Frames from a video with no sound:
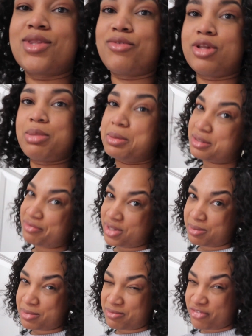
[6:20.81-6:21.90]
for the purpose of
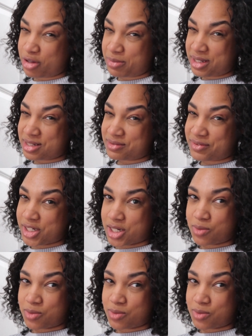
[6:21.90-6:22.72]
filming this video,